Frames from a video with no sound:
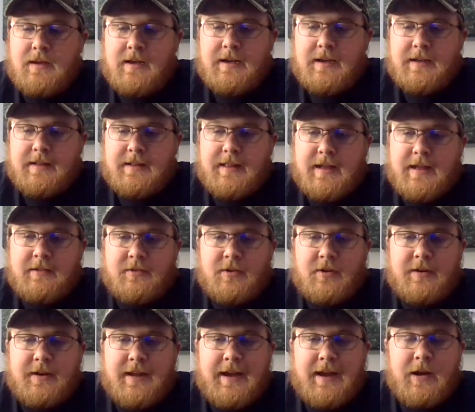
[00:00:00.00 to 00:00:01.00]
and that is
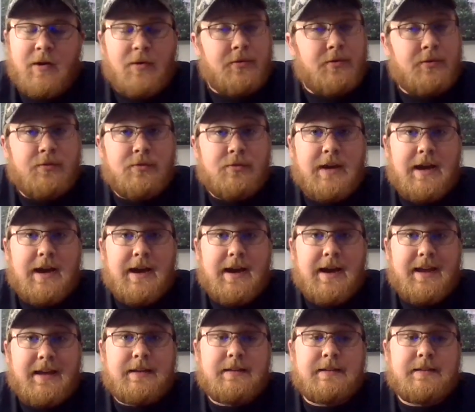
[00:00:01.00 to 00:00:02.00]
on how to
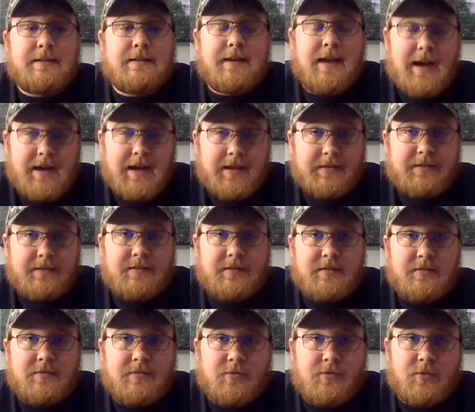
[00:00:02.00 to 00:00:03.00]
tie
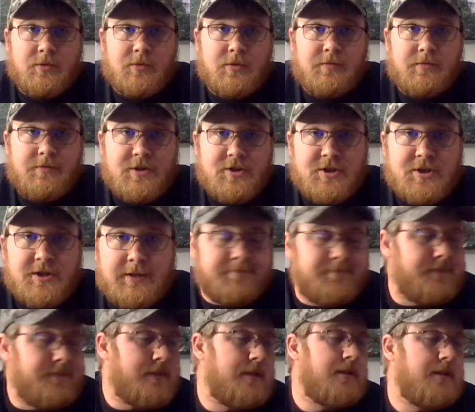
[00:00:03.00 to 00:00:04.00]
knots for fishing.
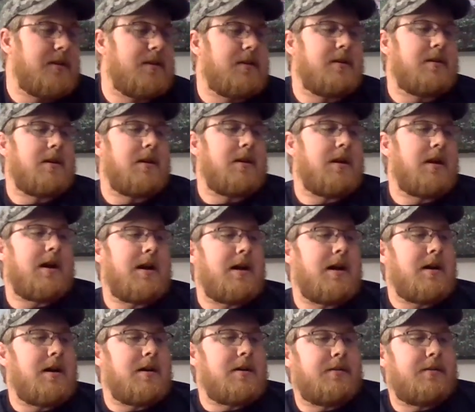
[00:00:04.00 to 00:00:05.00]

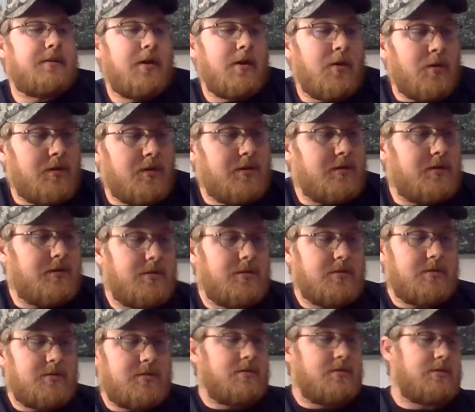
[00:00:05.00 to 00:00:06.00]
So
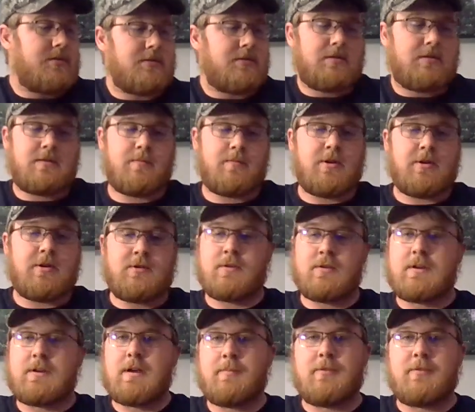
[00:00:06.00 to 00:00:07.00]
I'm going to do a
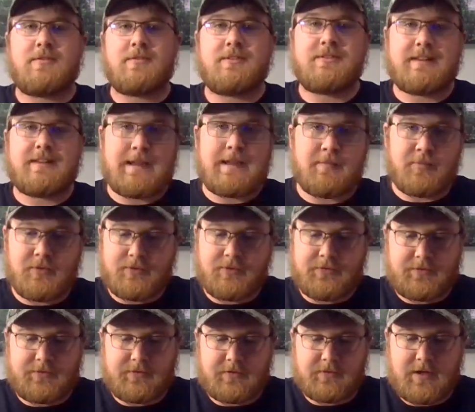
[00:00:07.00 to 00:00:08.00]
couple of
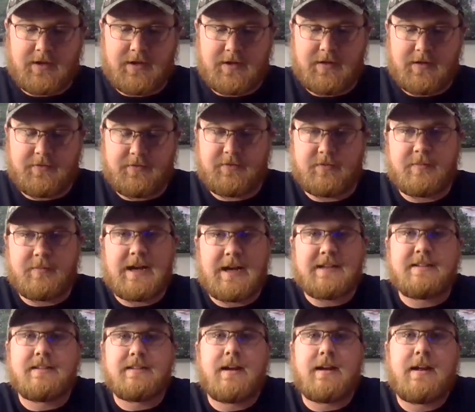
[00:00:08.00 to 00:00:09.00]
examples of some
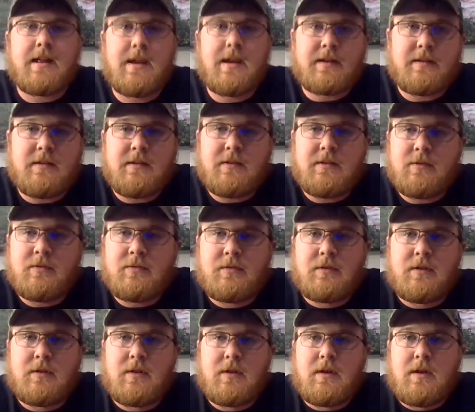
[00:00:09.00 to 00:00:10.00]
knots that I like to use,
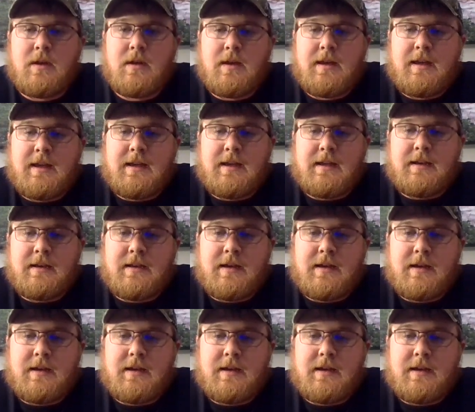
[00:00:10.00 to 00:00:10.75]
and